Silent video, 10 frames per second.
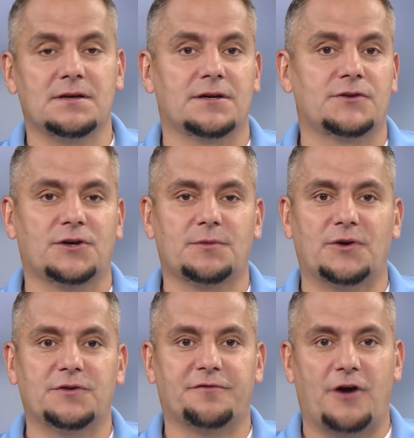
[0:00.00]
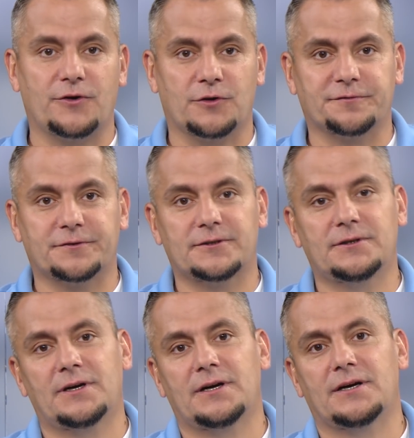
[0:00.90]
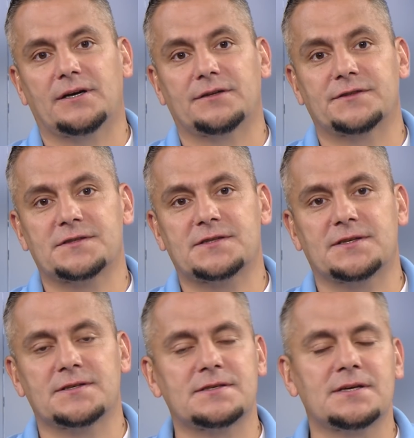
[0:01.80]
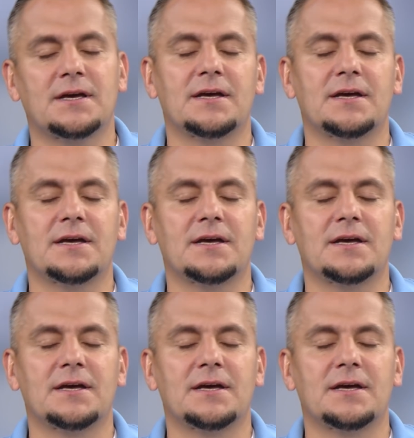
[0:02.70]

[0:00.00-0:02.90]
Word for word: uh, talked about the Fraunhofer uh, distance,